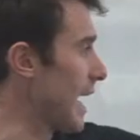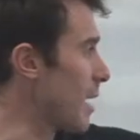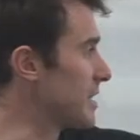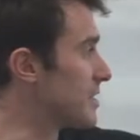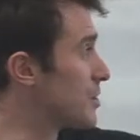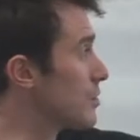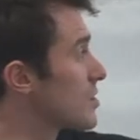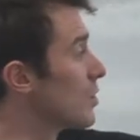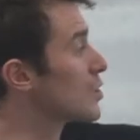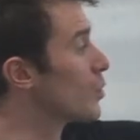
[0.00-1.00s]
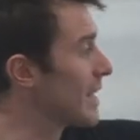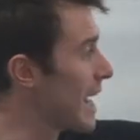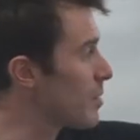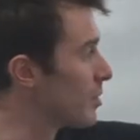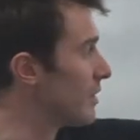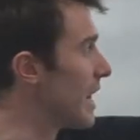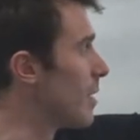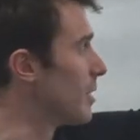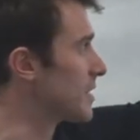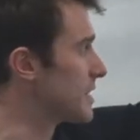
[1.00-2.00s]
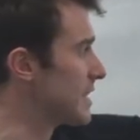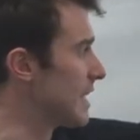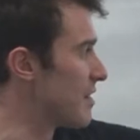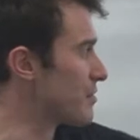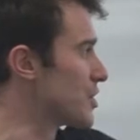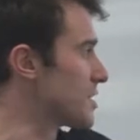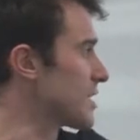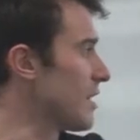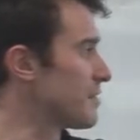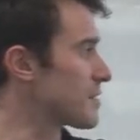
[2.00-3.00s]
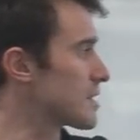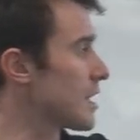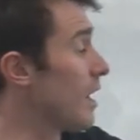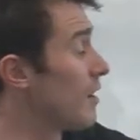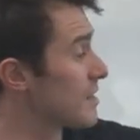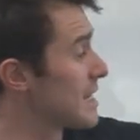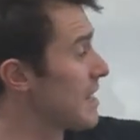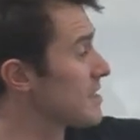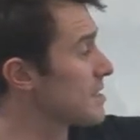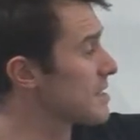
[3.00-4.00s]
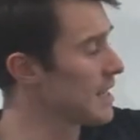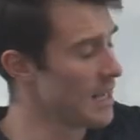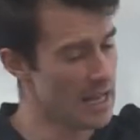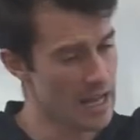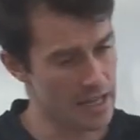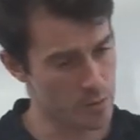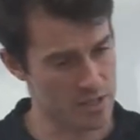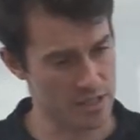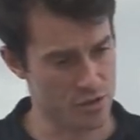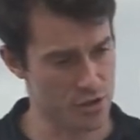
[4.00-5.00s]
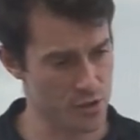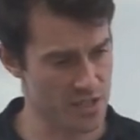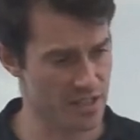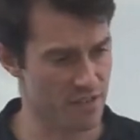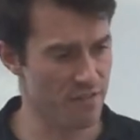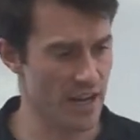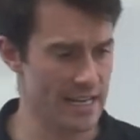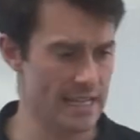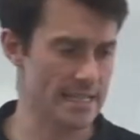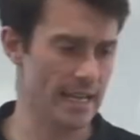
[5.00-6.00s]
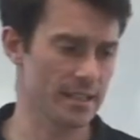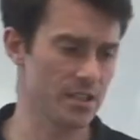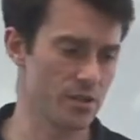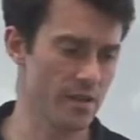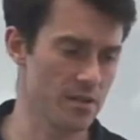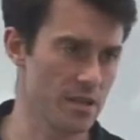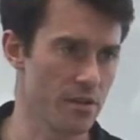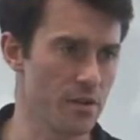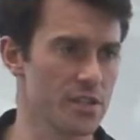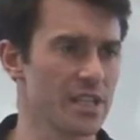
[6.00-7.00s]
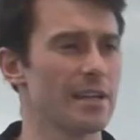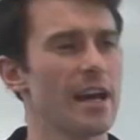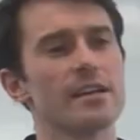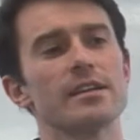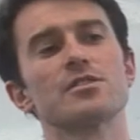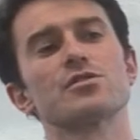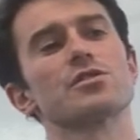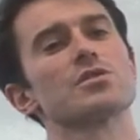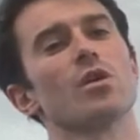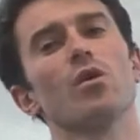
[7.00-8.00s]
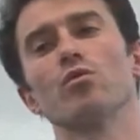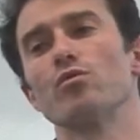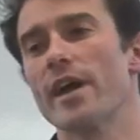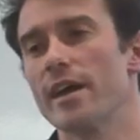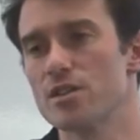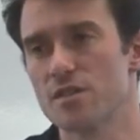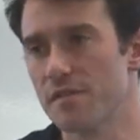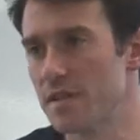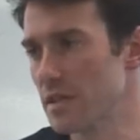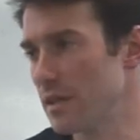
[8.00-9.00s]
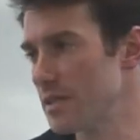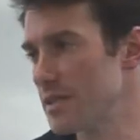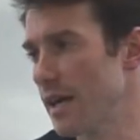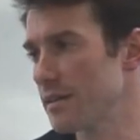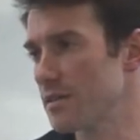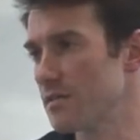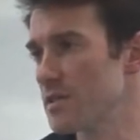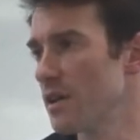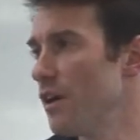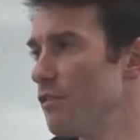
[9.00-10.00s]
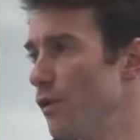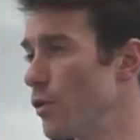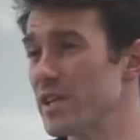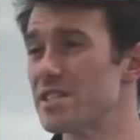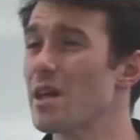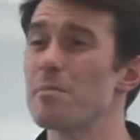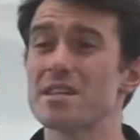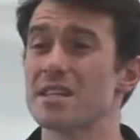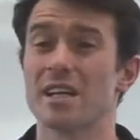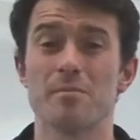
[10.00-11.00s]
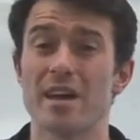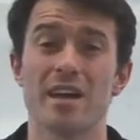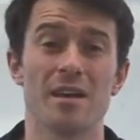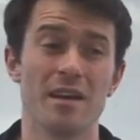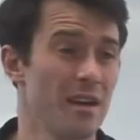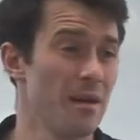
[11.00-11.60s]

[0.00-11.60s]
of happy to do so to enable NAMA deleverage itself it, of its assets and it was introduced in the Finance Act in 2013, and it introduced a whole range of fiscal incentives for REITs. They basically pay